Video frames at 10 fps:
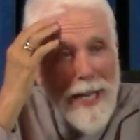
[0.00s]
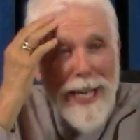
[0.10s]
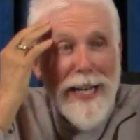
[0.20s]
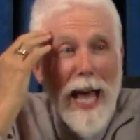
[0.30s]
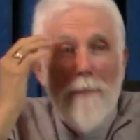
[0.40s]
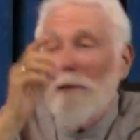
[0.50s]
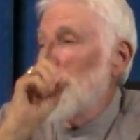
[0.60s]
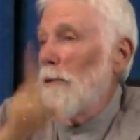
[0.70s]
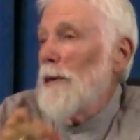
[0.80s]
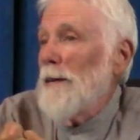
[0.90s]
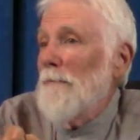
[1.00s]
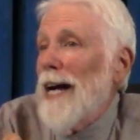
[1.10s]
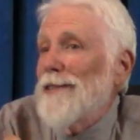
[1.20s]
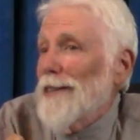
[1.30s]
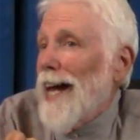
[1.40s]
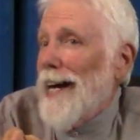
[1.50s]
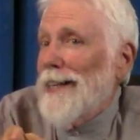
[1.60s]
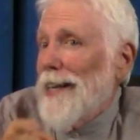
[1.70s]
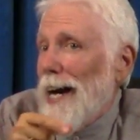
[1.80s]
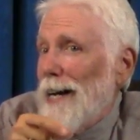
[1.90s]
It happened pretty much
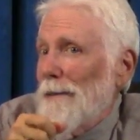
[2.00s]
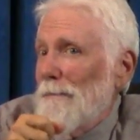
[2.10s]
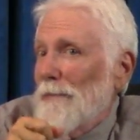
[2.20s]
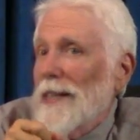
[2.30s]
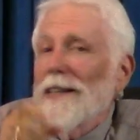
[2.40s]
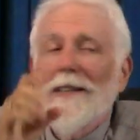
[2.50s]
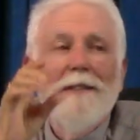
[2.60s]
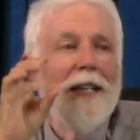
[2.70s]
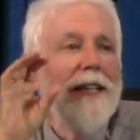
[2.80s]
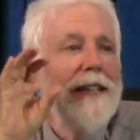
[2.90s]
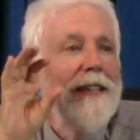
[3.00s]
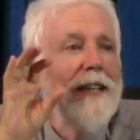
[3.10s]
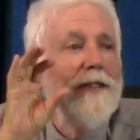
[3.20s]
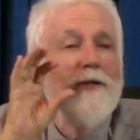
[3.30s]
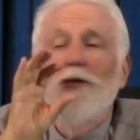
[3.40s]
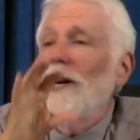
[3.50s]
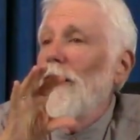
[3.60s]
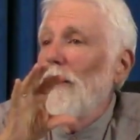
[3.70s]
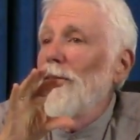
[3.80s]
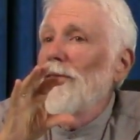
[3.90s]
like that, because
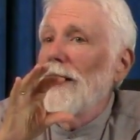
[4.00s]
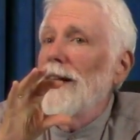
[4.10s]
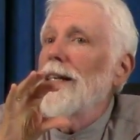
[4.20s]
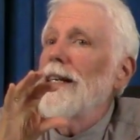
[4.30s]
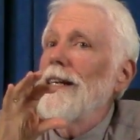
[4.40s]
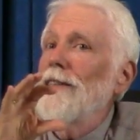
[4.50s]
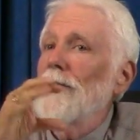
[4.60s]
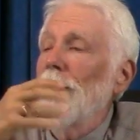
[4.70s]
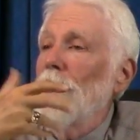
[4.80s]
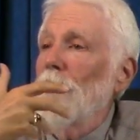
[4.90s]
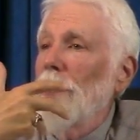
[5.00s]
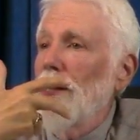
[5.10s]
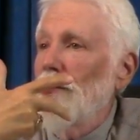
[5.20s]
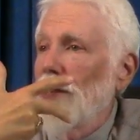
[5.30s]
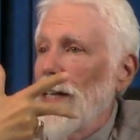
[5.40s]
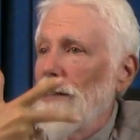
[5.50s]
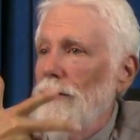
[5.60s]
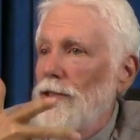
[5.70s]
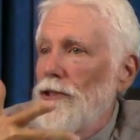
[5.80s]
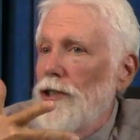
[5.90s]
Jehovah is another way to say
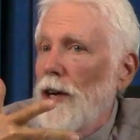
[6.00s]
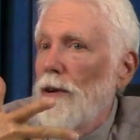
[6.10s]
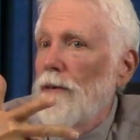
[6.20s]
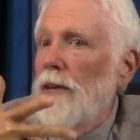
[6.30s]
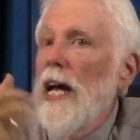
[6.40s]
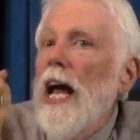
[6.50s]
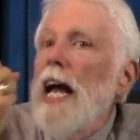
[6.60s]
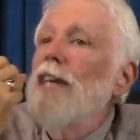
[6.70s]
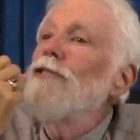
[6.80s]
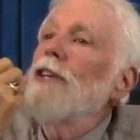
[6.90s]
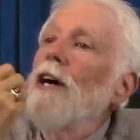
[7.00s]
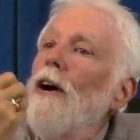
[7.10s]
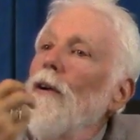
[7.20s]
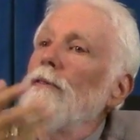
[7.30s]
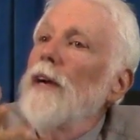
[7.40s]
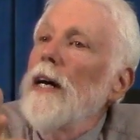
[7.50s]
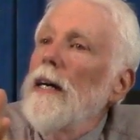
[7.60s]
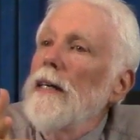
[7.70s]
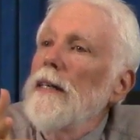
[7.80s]
Jove. And Jehovah,